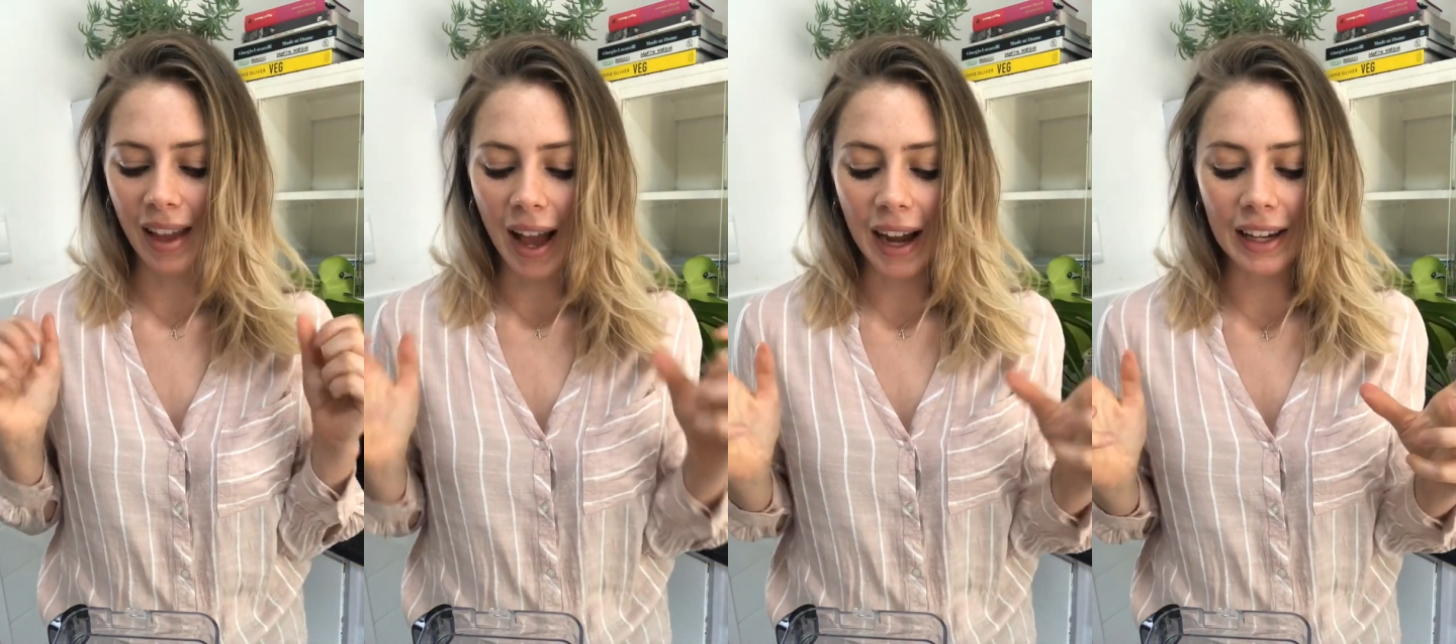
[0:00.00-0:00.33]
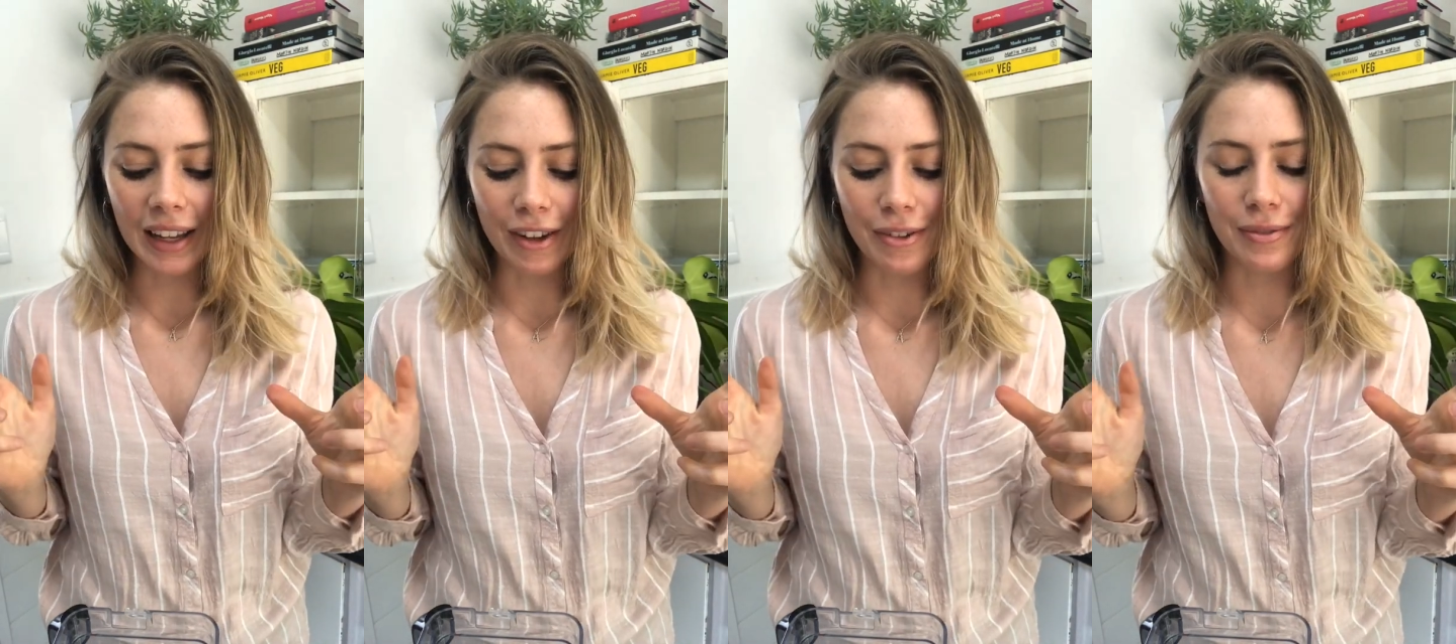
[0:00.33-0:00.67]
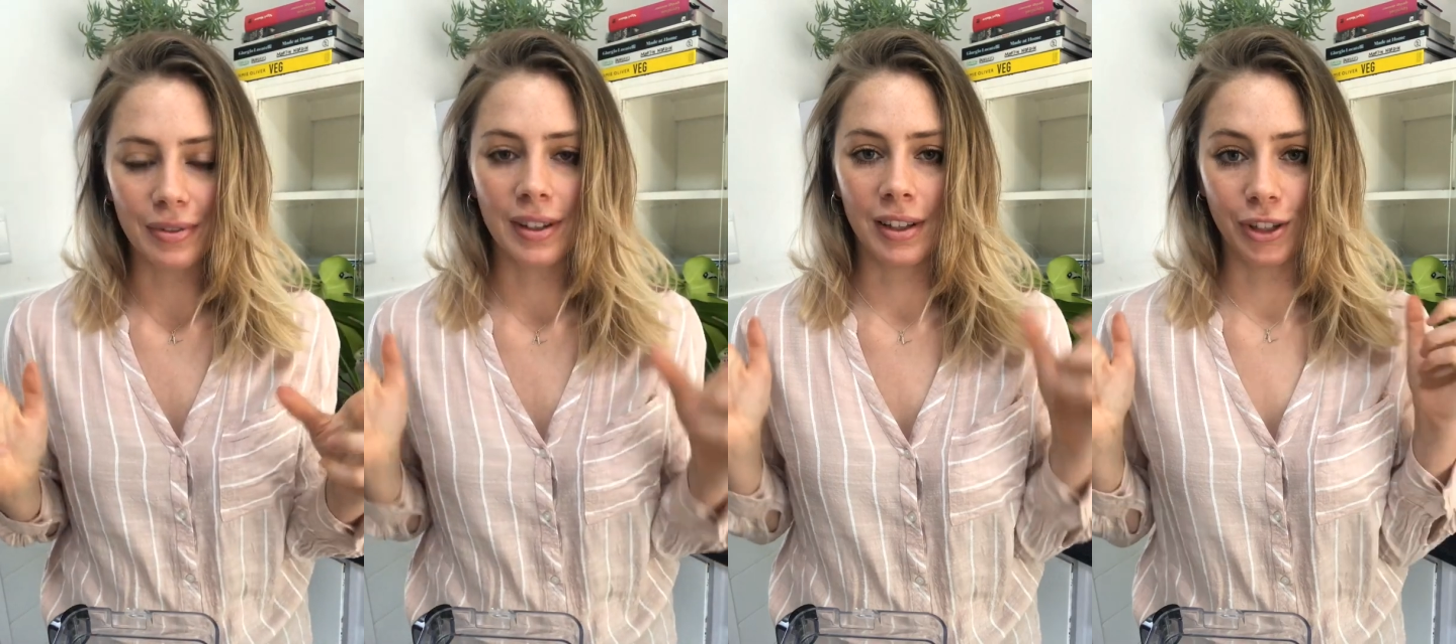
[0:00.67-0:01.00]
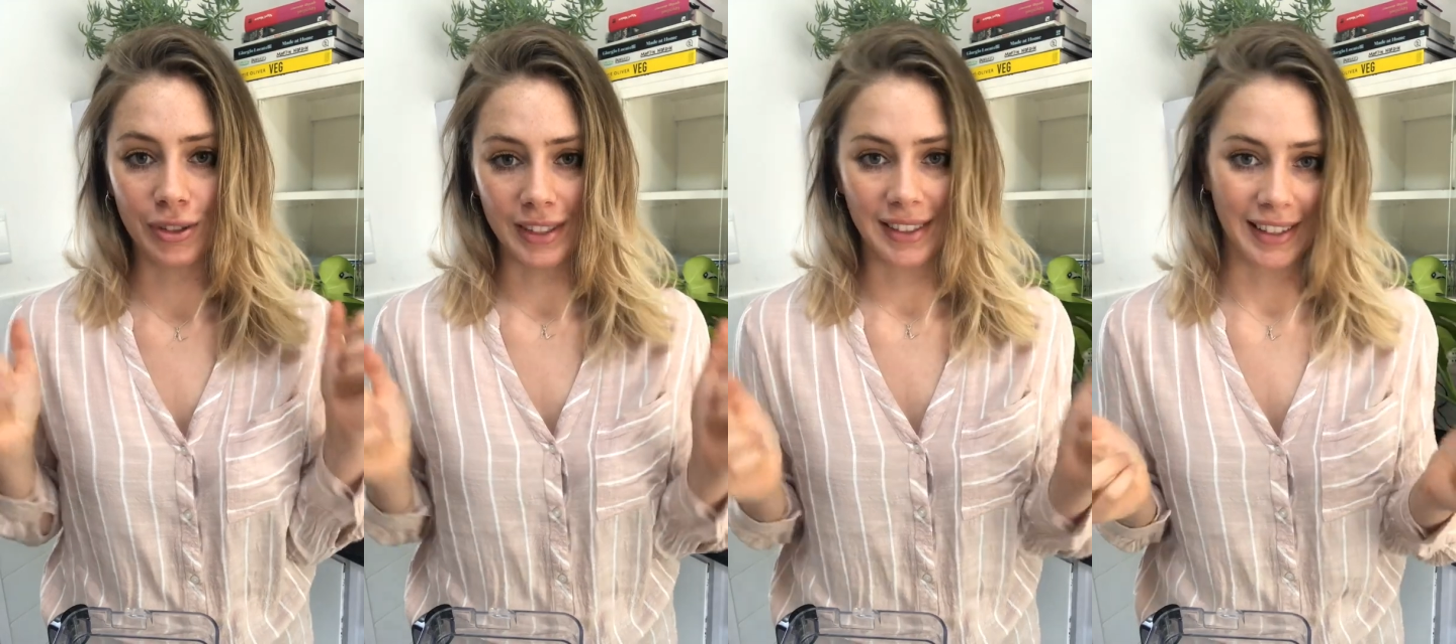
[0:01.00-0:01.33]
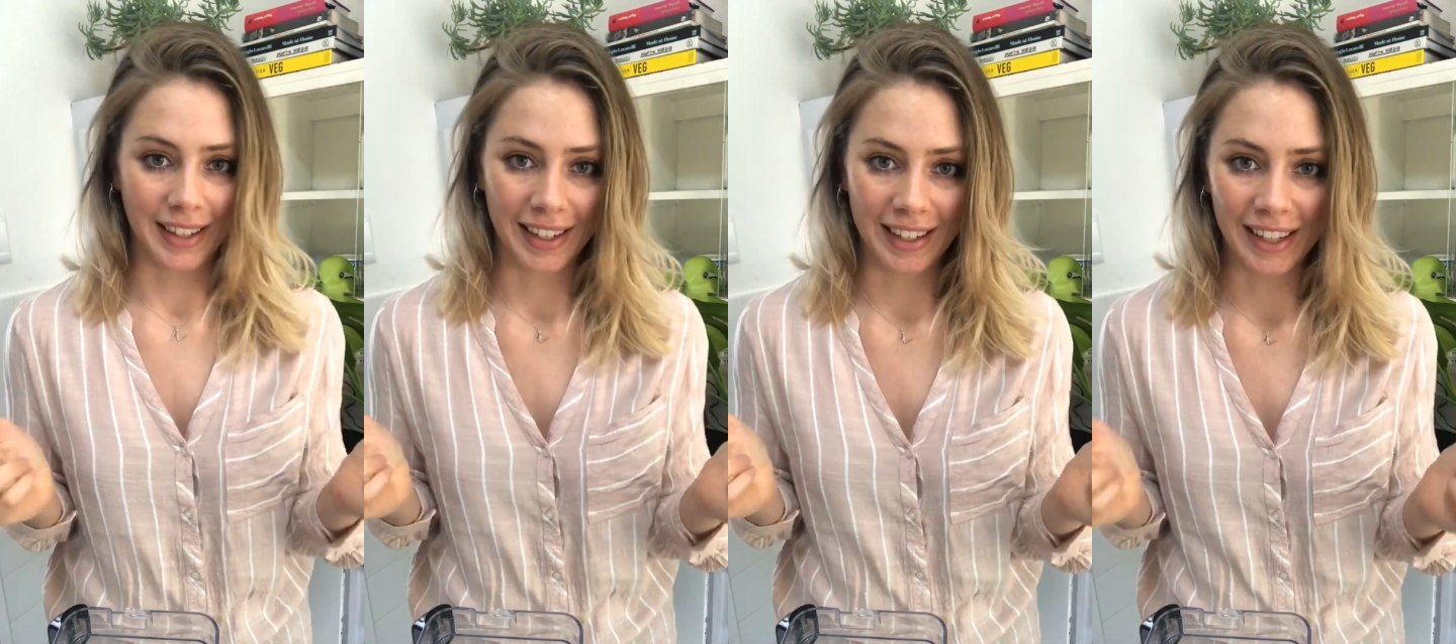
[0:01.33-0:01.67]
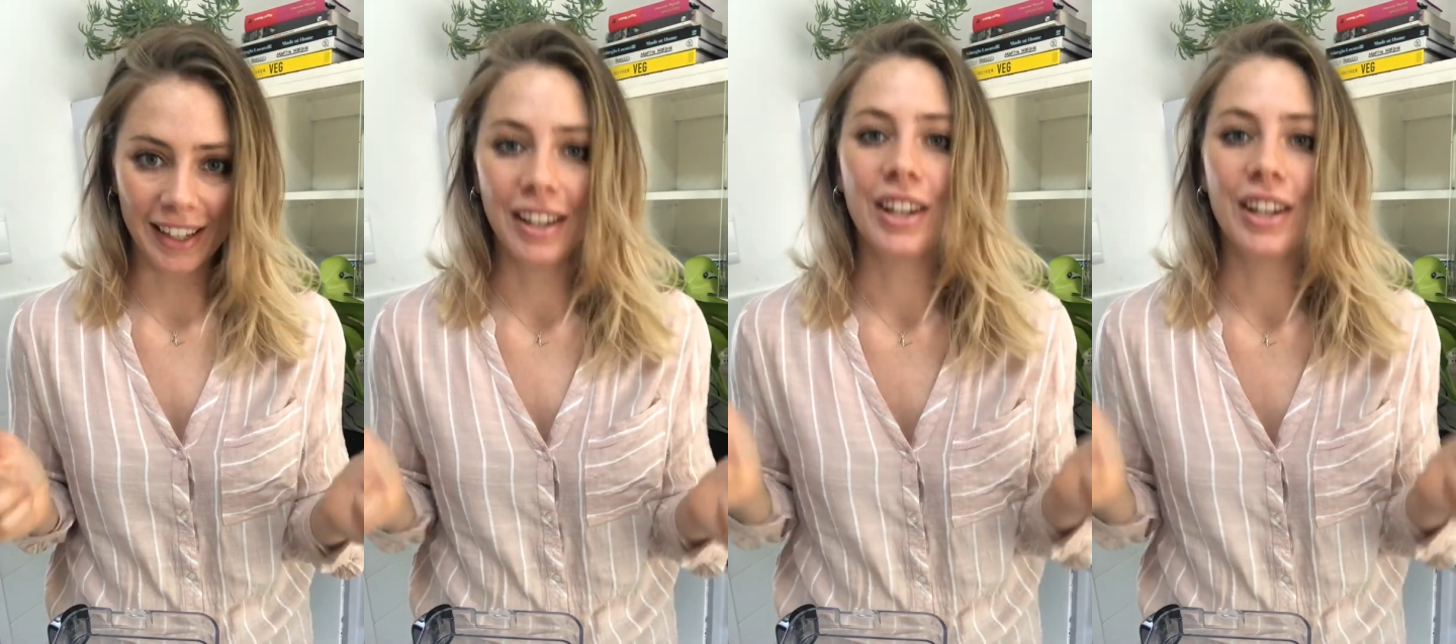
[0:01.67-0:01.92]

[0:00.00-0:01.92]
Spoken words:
I love using tahini